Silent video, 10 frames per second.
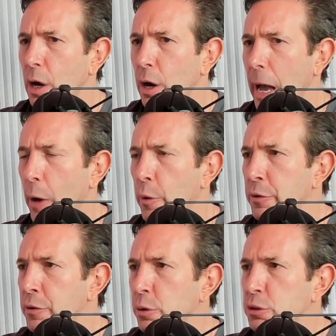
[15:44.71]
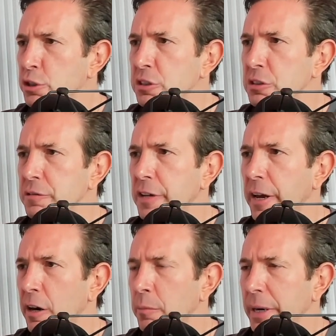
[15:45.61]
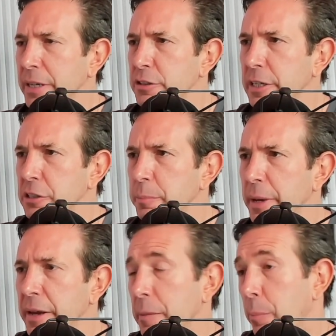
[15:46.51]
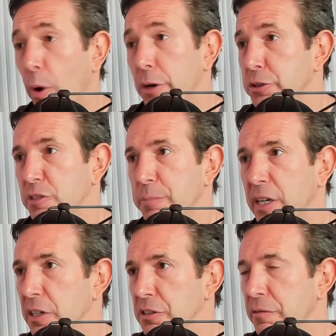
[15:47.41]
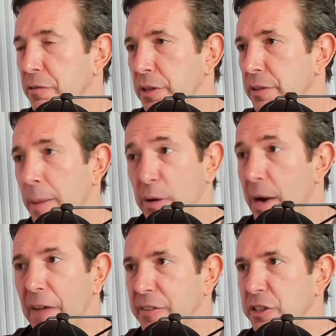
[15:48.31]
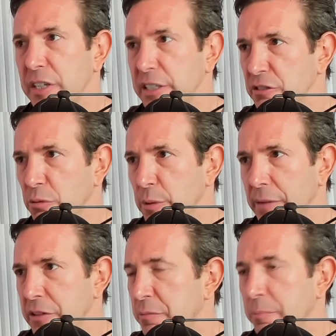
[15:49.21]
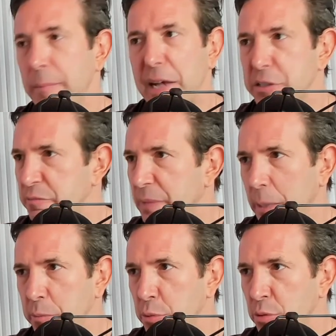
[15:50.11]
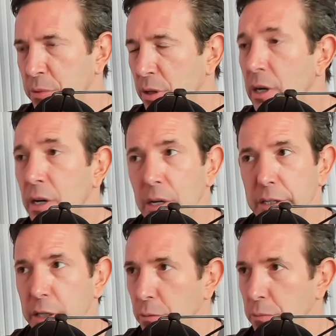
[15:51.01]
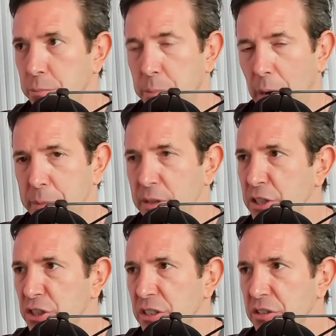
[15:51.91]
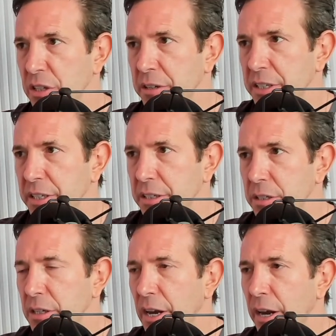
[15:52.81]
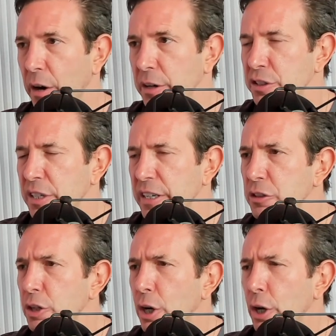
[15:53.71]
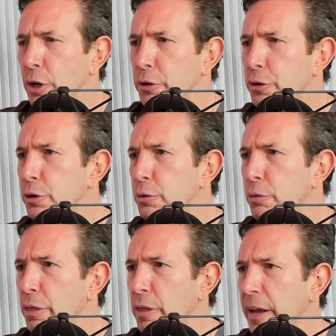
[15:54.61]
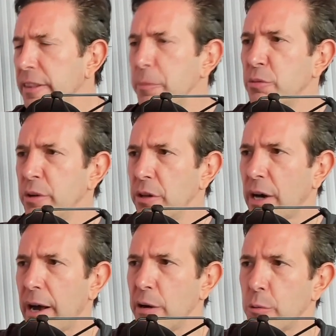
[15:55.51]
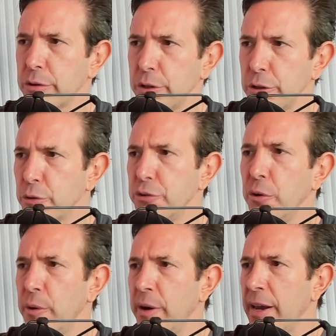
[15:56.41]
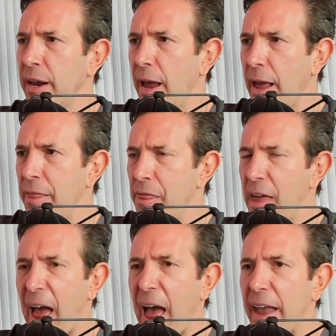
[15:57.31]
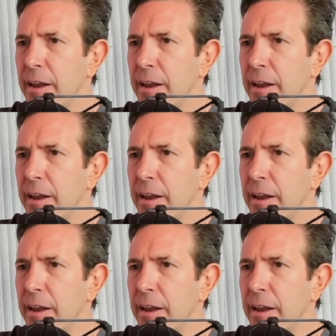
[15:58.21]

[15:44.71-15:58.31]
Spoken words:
our notions of care might change a bit, in part just because of the demographic changes where we have this massive baby boomer, population that's going to need care and change. Do you think that between the kind of work that you're doing and that